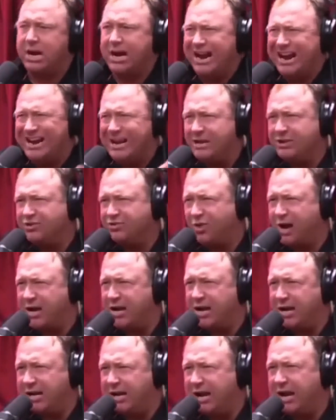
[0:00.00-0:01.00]
And it's trying
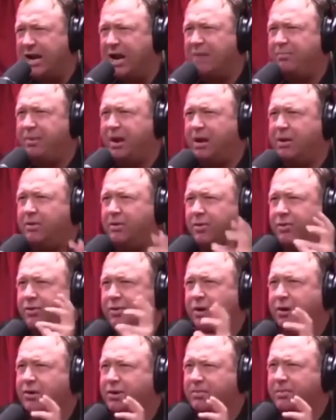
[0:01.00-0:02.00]
to get up into the
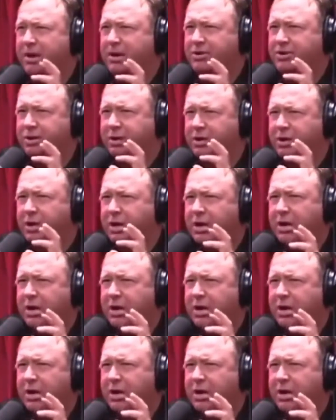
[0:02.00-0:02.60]
third dimension